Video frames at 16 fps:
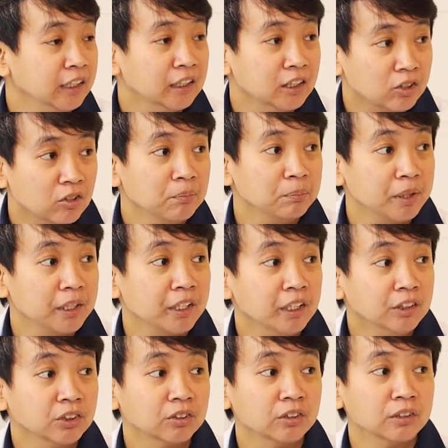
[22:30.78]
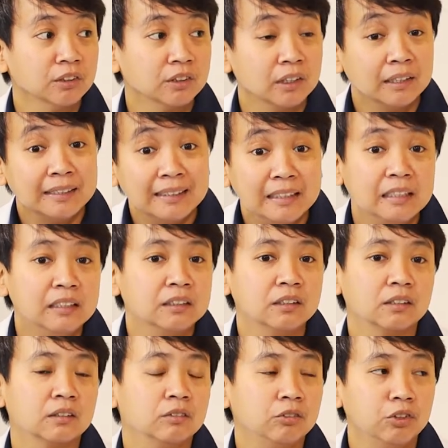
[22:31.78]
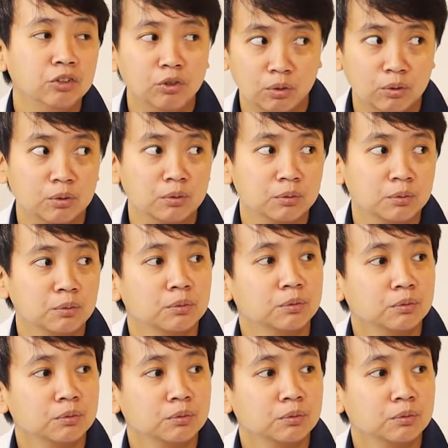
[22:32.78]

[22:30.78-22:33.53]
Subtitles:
in ang complications, at least, you know,